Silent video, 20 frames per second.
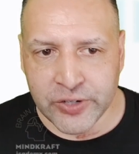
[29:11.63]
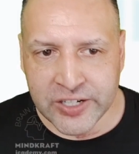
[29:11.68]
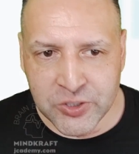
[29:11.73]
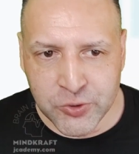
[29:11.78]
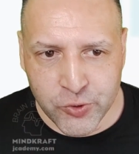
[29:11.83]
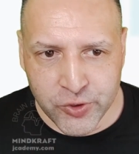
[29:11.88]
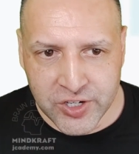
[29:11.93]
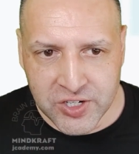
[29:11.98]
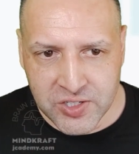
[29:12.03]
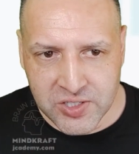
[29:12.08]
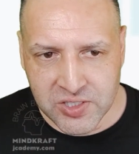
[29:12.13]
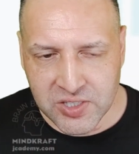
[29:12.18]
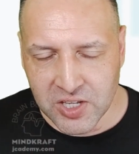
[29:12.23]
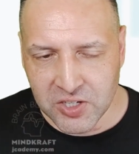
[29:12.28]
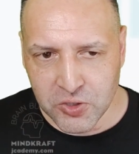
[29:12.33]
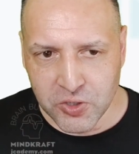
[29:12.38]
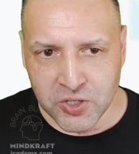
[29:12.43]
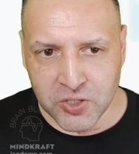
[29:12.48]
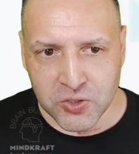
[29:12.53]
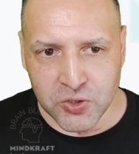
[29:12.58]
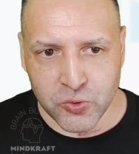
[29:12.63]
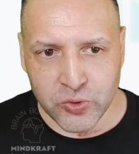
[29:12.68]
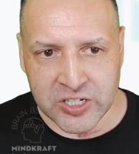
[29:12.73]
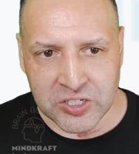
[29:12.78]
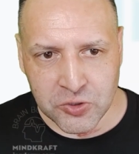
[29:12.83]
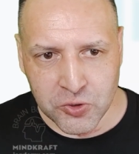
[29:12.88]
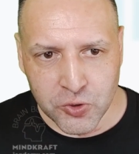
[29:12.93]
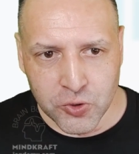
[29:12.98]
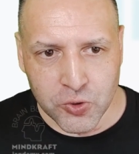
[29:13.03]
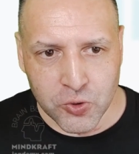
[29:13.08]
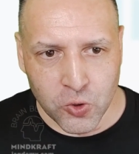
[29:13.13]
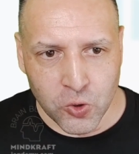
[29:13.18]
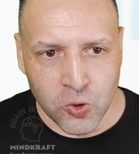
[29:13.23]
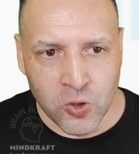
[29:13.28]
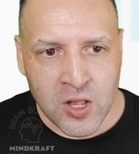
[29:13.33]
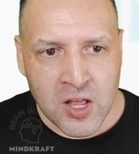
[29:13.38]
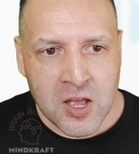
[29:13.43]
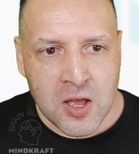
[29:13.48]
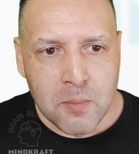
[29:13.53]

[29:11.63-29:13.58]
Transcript: entry is that you can do in Google.